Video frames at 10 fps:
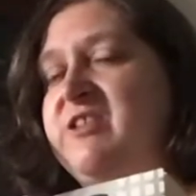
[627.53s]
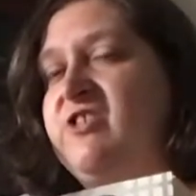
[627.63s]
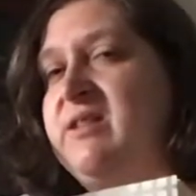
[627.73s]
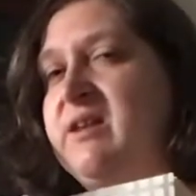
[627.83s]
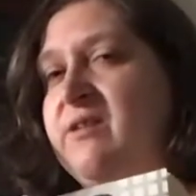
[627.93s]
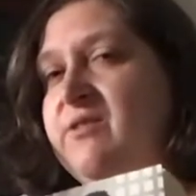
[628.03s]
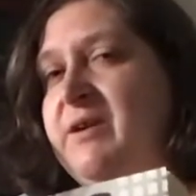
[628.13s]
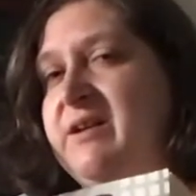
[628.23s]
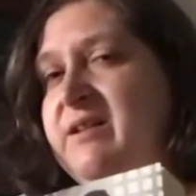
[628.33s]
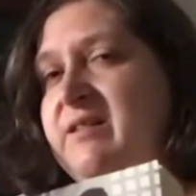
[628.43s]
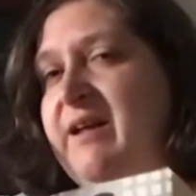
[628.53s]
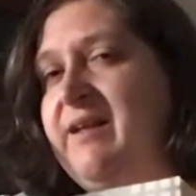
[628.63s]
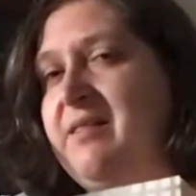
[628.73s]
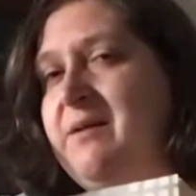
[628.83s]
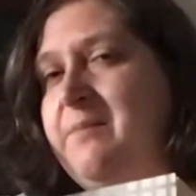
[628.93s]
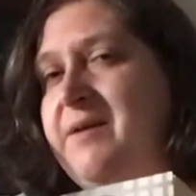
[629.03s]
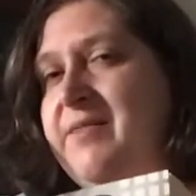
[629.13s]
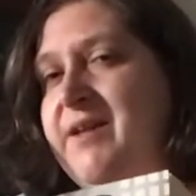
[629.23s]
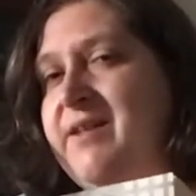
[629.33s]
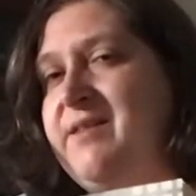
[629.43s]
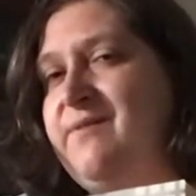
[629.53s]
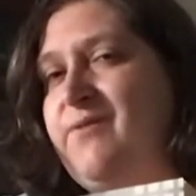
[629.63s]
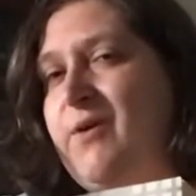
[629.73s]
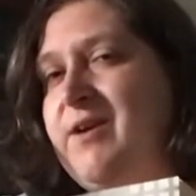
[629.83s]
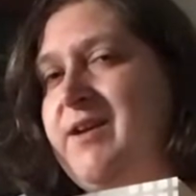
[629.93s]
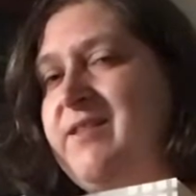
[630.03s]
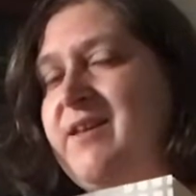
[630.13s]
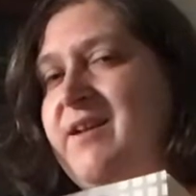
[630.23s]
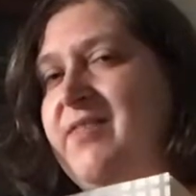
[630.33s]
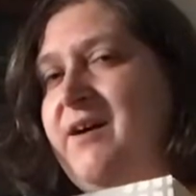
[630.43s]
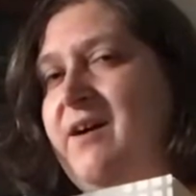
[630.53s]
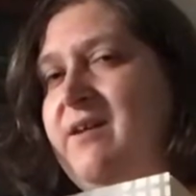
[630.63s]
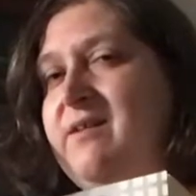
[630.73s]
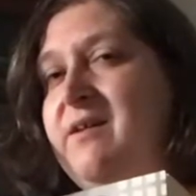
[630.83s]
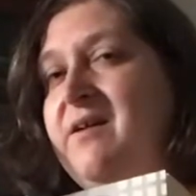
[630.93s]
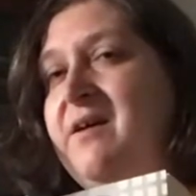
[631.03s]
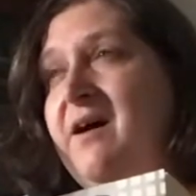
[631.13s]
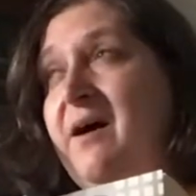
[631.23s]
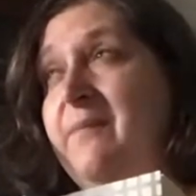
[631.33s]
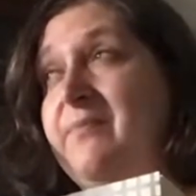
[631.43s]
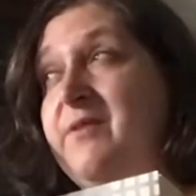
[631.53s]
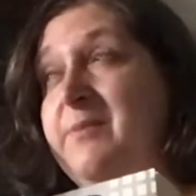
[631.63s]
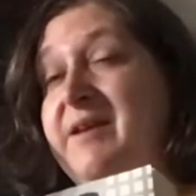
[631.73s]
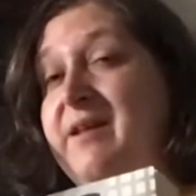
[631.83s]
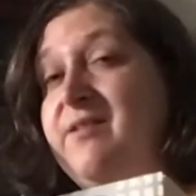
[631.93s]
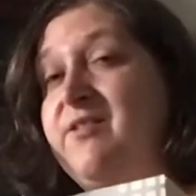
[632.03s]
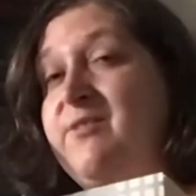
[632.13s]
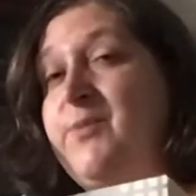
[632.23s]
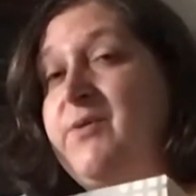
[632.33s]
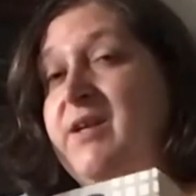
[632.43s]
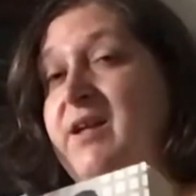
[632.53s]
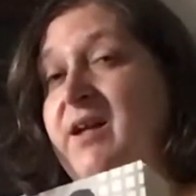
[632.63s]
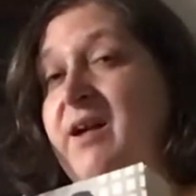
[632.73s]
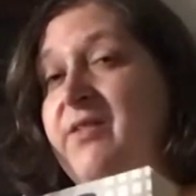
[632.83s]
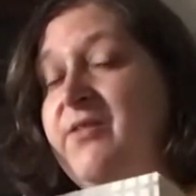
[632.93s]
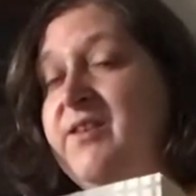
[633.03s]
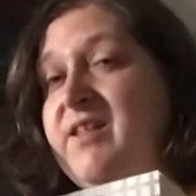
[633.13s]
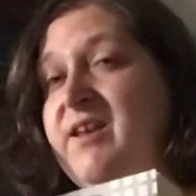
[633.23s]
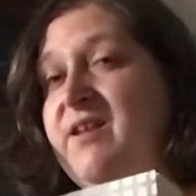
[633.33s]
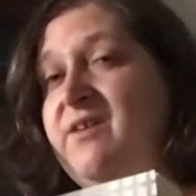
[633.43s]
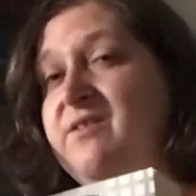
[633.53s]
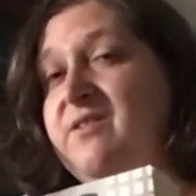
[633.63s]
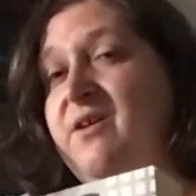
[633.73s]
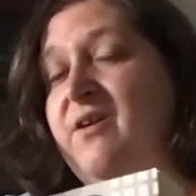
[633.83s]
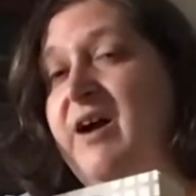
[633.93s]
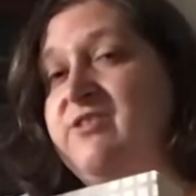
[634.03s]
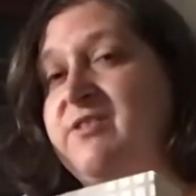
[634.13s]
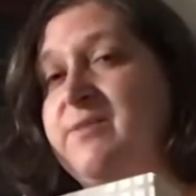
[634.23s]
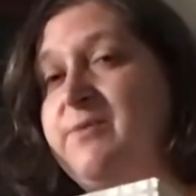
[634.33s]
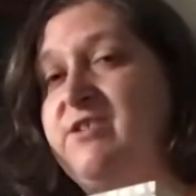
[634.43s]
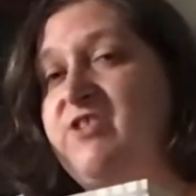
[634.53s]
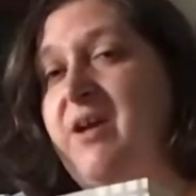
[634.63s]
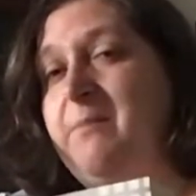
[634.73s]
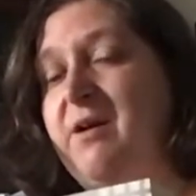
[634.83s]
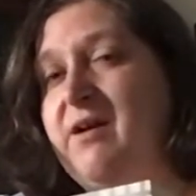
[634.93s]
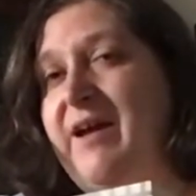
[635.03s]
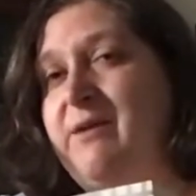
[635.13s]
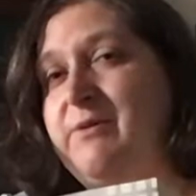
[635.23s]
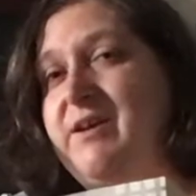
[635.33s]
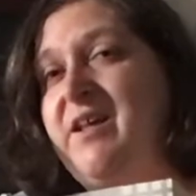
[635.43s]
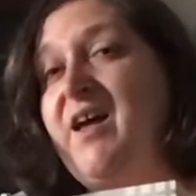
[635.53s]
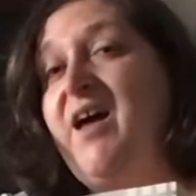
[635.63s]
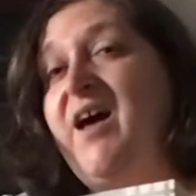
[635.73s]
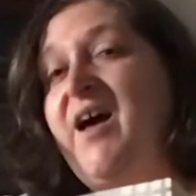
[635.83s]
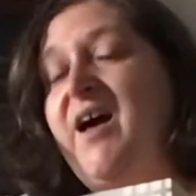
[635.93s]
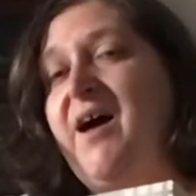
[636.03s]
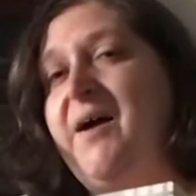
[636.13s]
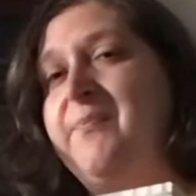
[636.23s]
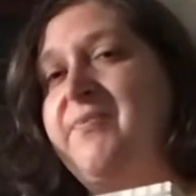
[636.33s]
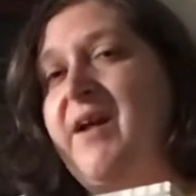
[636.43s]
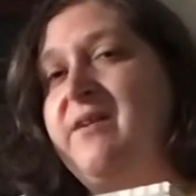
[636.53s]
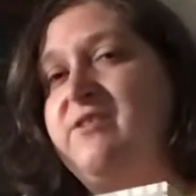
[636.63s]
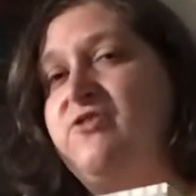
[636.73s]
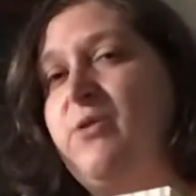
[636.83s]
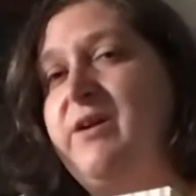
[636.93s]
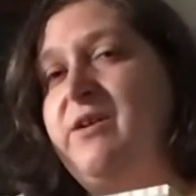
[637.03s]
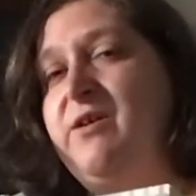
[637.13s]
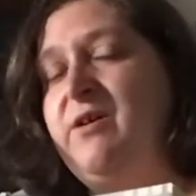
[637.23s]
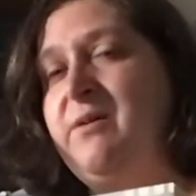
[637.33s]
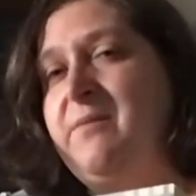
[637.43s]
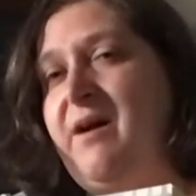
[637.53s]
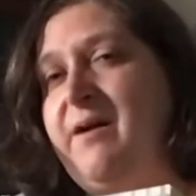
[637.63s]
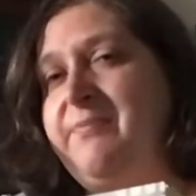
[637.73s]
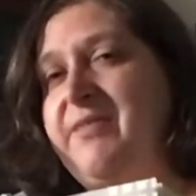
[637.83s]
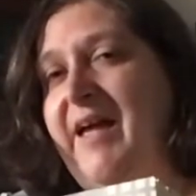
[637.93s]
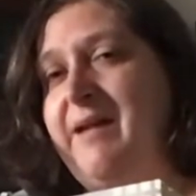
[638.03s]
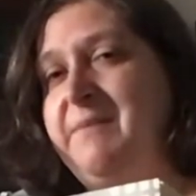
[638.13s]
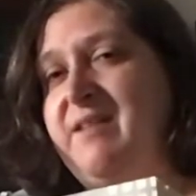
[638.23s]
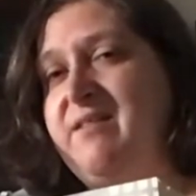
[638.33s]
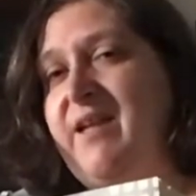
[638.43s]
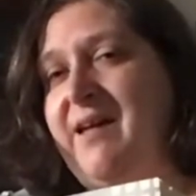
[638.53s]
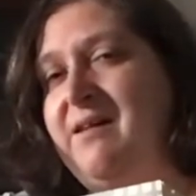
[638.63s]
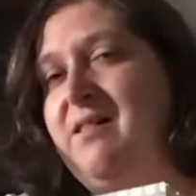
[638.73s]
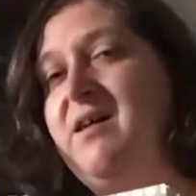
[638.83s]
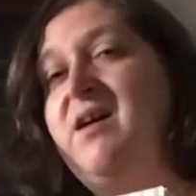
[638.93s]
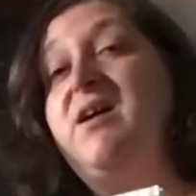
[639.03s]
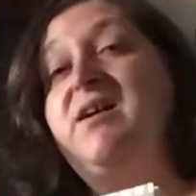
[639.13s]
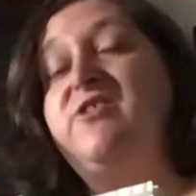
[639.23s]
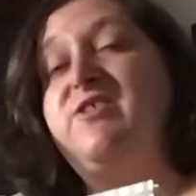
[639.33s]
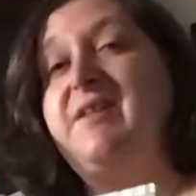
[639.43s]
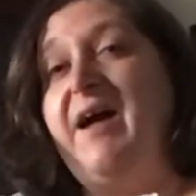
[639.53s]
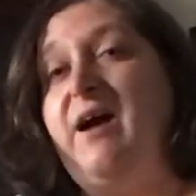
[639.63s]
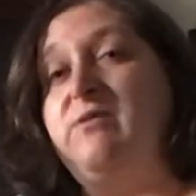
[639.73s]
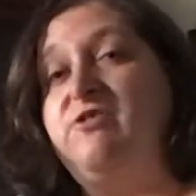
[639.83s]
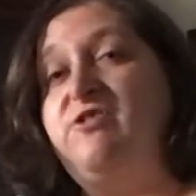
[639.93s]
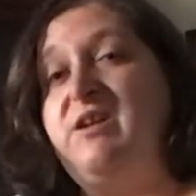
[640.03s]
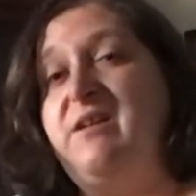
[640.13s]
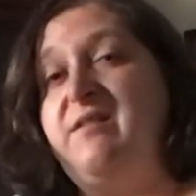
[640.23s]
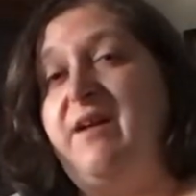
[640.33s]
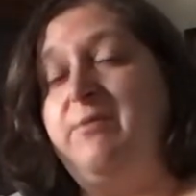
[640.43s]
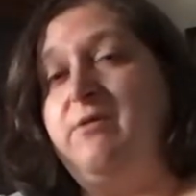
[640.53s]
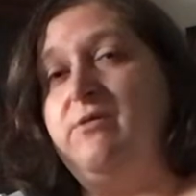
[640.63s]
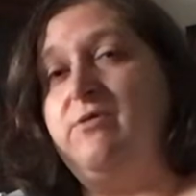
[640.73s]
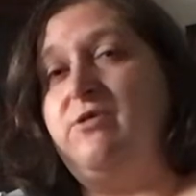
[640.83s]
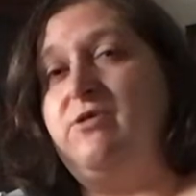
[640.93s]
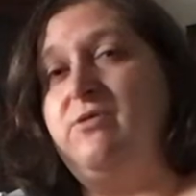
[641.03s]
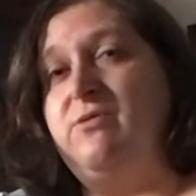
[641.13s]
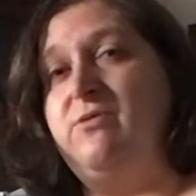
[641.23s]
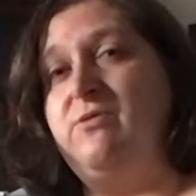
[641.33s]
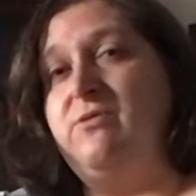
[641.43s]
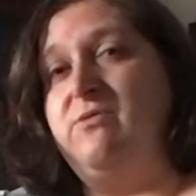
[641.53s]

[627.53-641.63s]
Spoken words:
but she's also in an asylum in the 1840s, and I thought it'd be nice and spooky and thrilling, and also I just appreciate Margaret Atwood. I enjoyed The Handmaid's Tale and just how she's able to